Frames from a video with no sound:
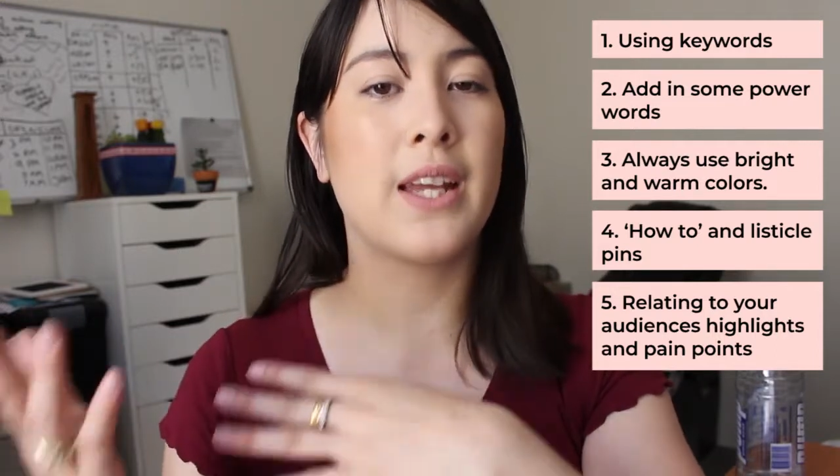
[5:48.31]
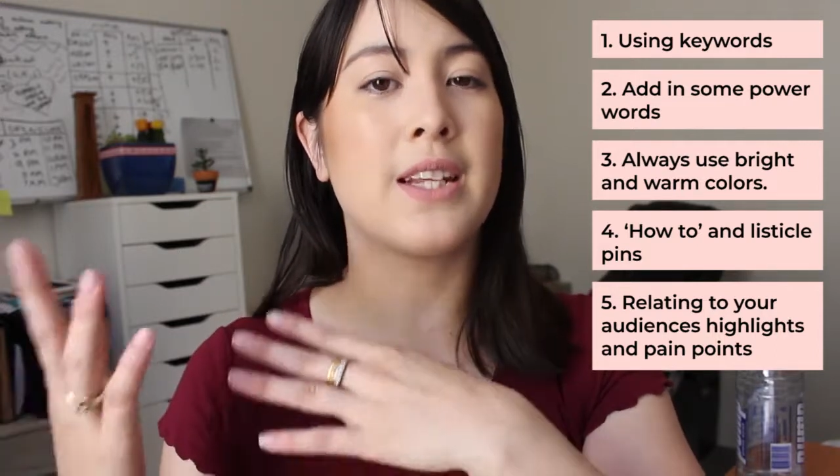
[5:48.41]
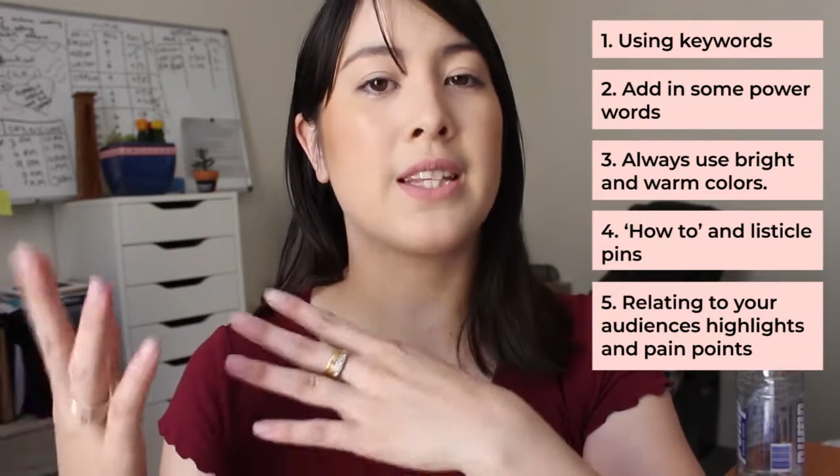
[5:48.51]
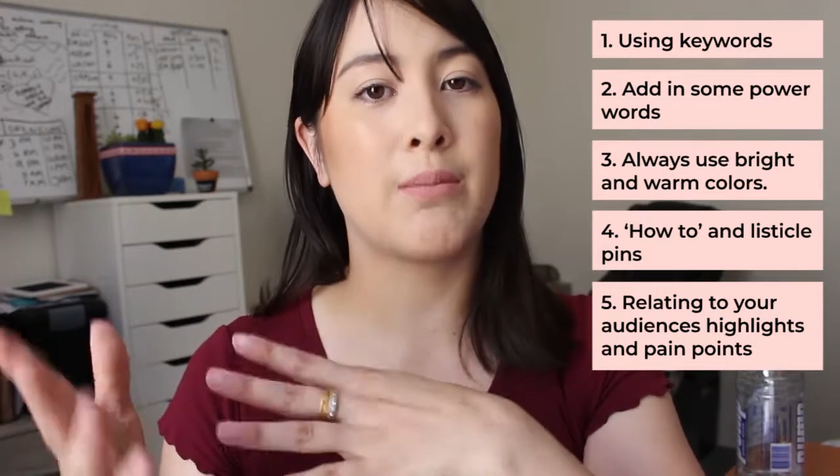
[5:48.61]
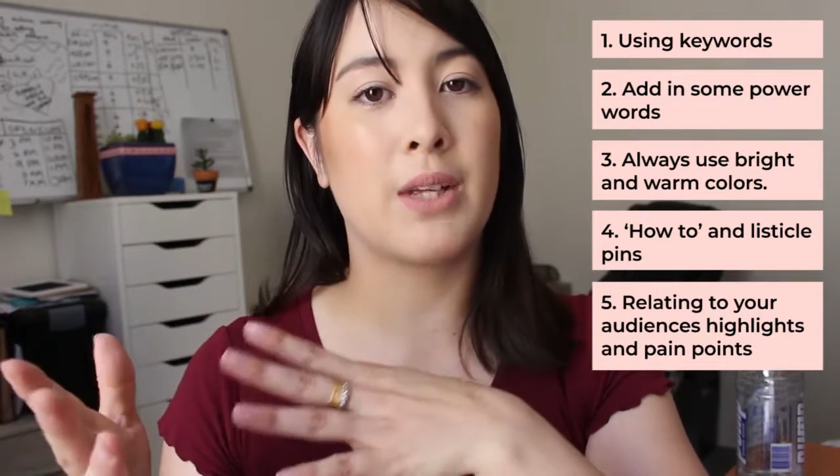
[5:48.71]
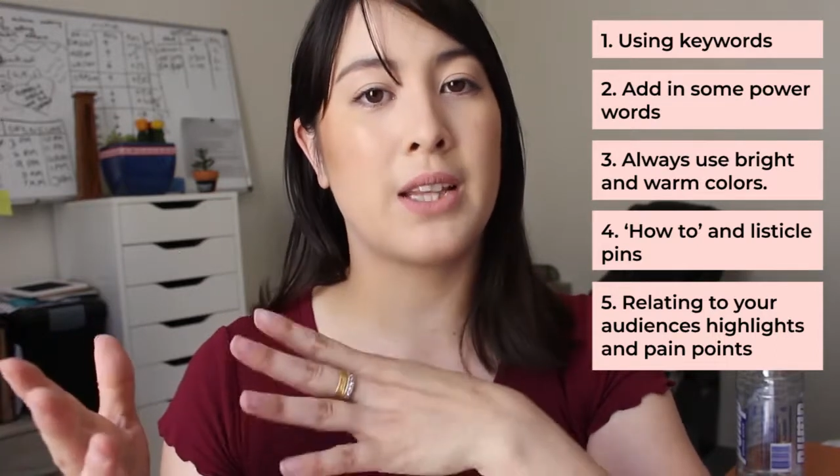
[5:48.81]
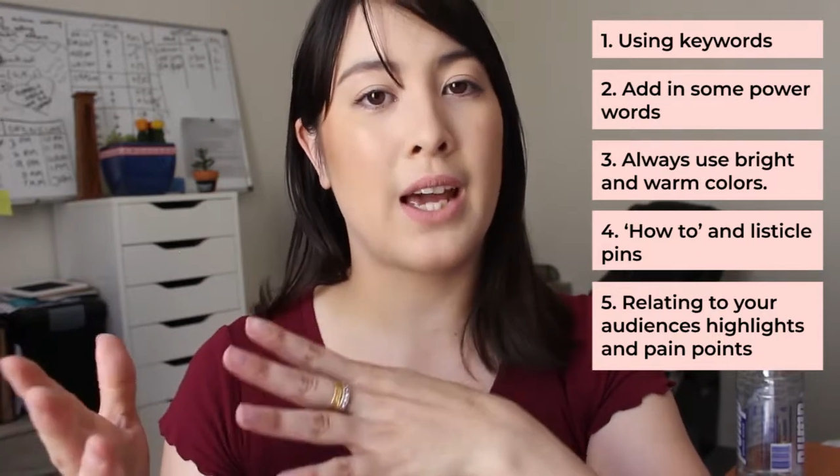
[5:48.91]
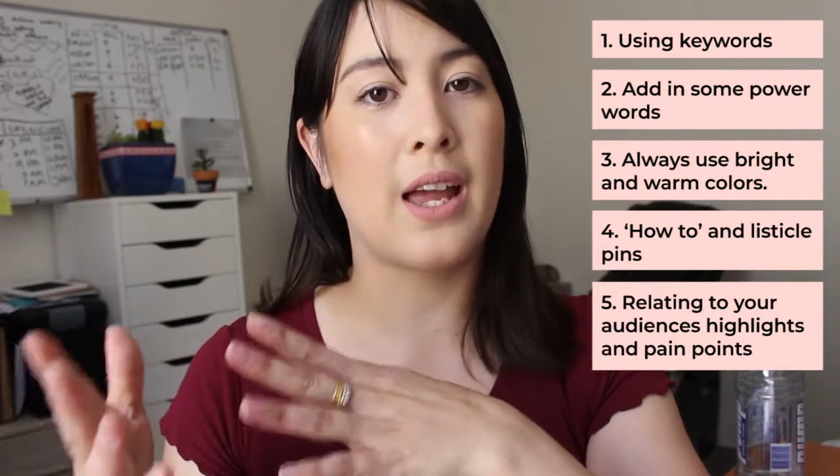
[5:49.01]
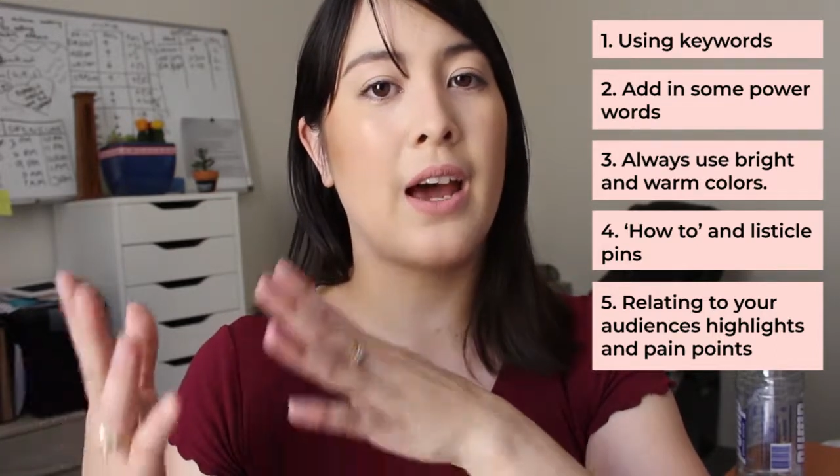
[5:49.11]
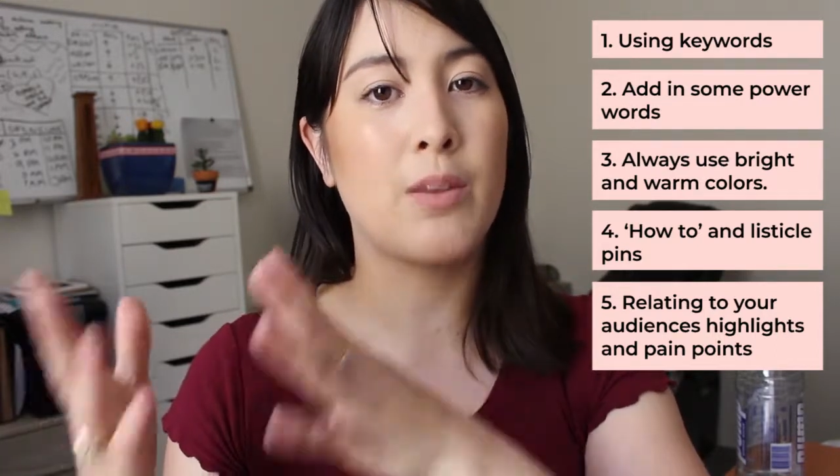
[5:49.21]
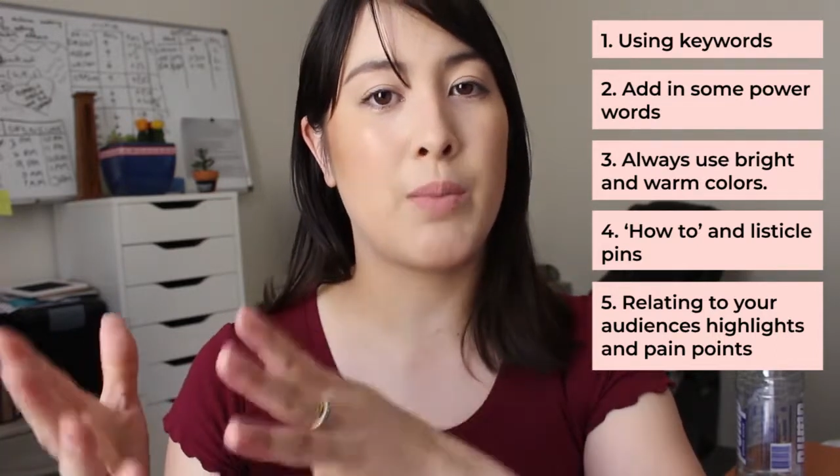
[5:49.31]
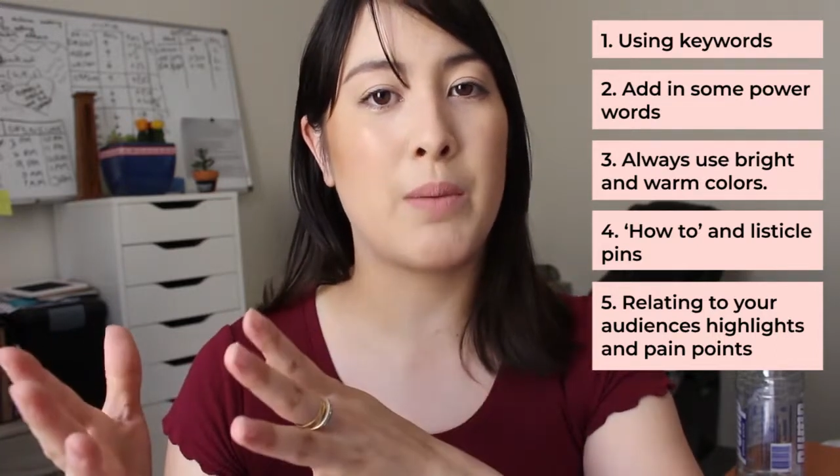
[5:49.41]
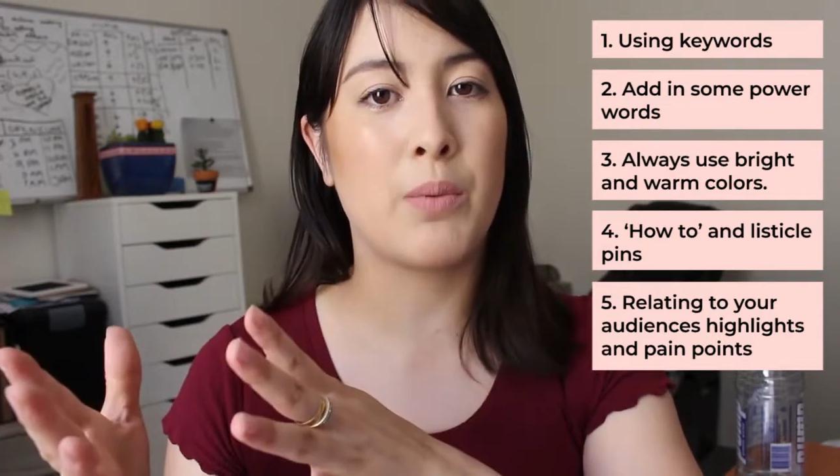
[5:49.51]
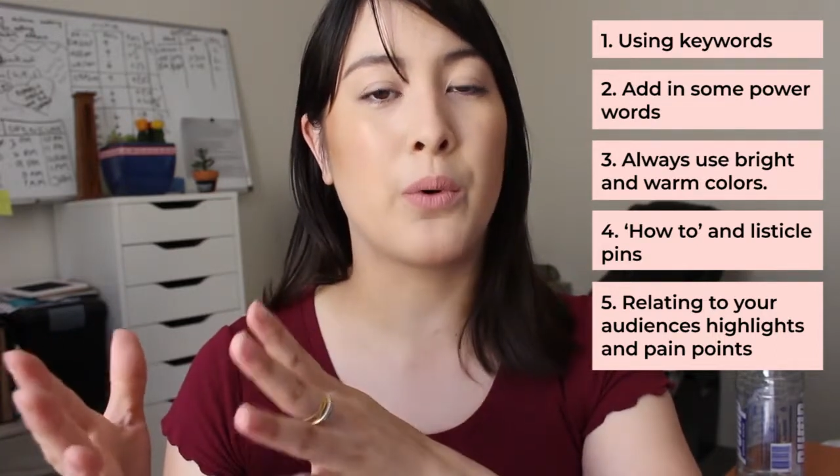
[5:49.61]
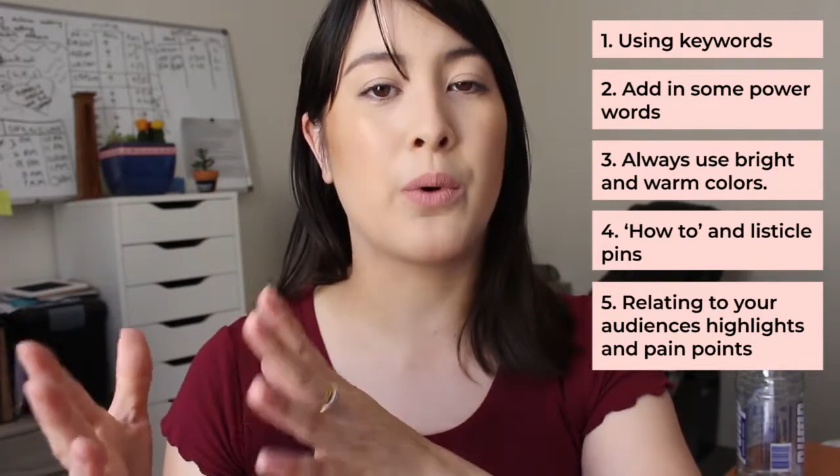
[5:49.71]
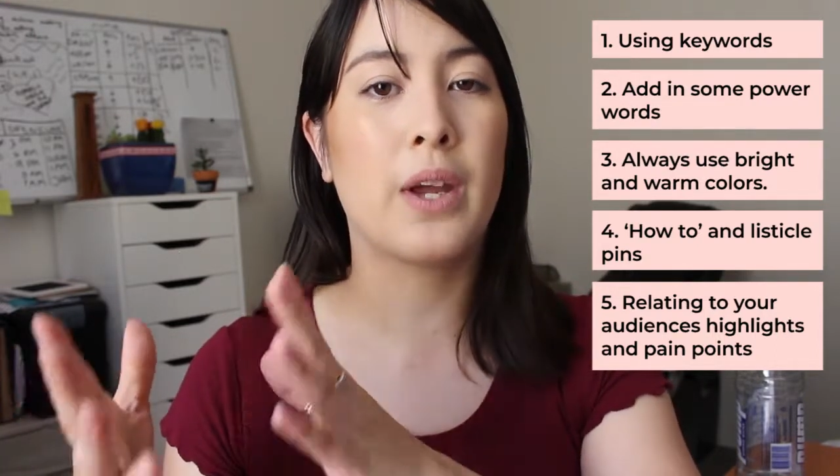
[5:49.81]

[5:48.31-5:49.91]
and it's something that other people